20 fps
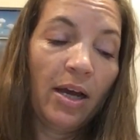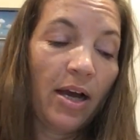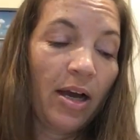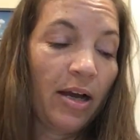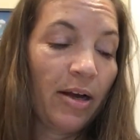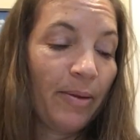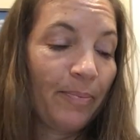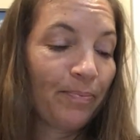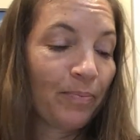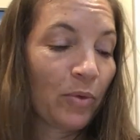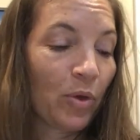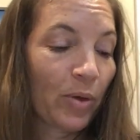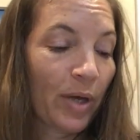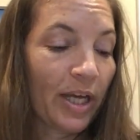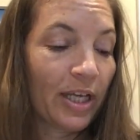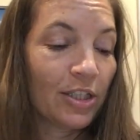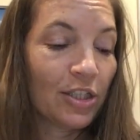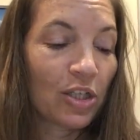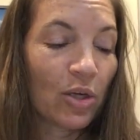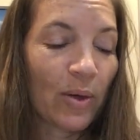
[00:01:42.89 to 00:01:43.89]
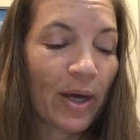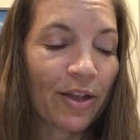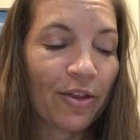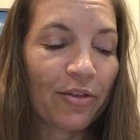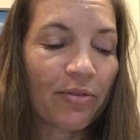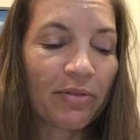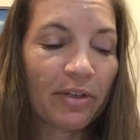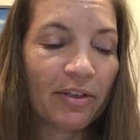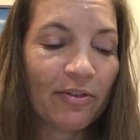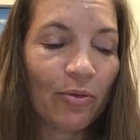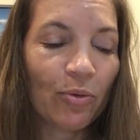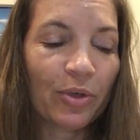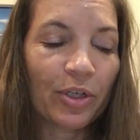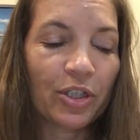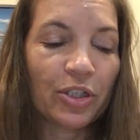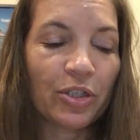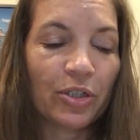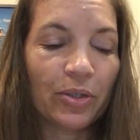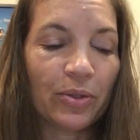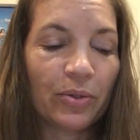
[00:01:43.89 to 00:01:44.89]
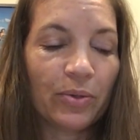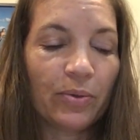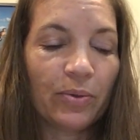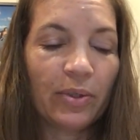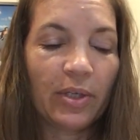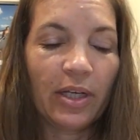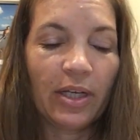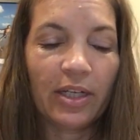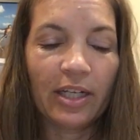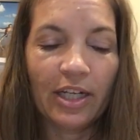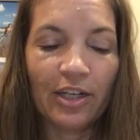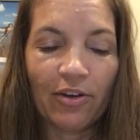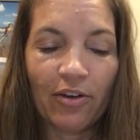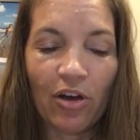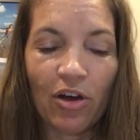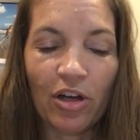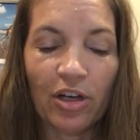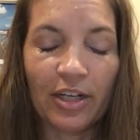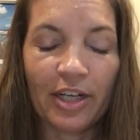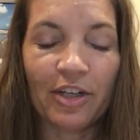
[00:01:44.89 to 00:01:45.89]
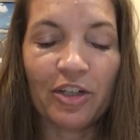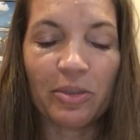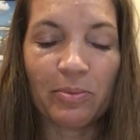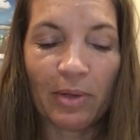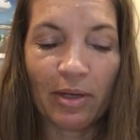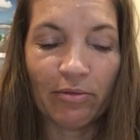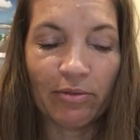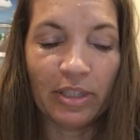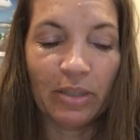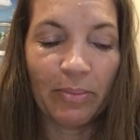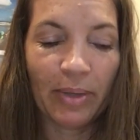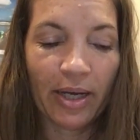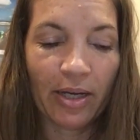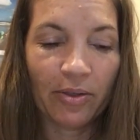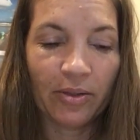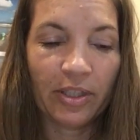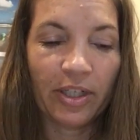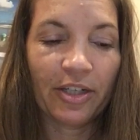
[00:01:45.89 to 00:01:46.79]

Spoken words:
Okay, so at 342, and here's my rebound.